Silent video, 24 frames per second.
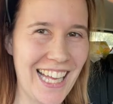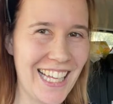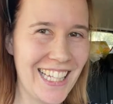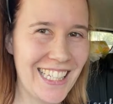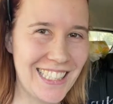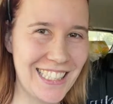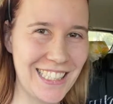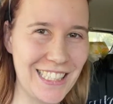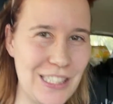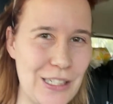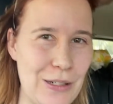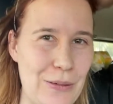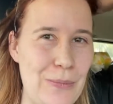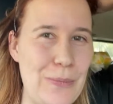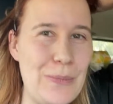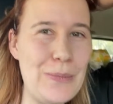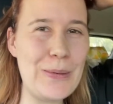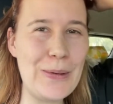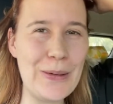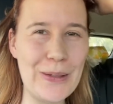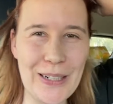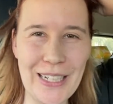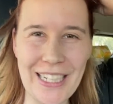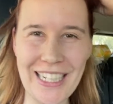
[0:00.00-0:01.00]
Good
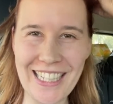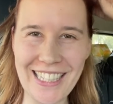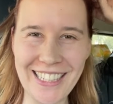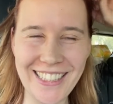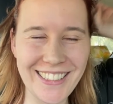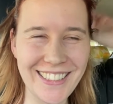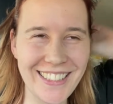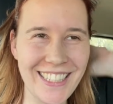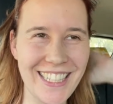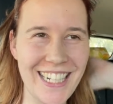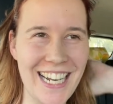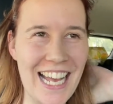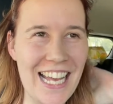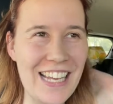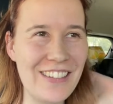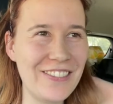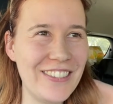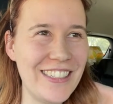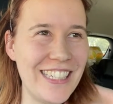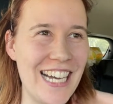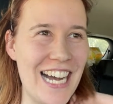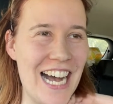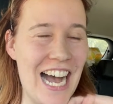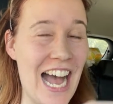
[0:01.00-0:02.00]
morning. Today
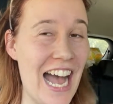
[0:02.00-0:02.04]
we are